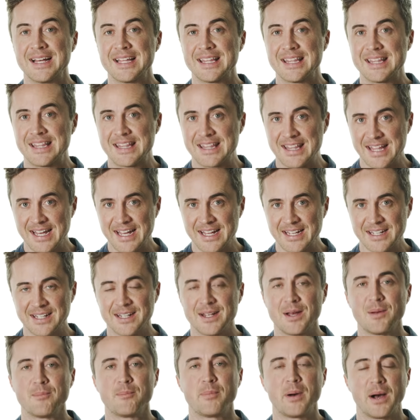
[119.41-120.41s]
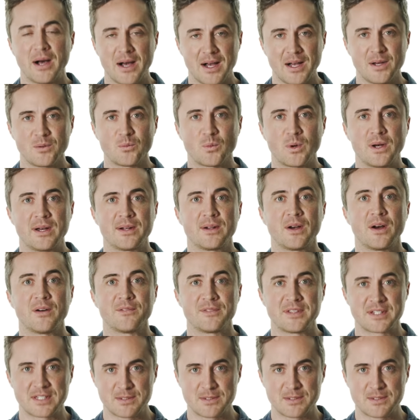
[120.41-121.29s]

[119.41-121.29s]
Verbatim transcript: Then part one of the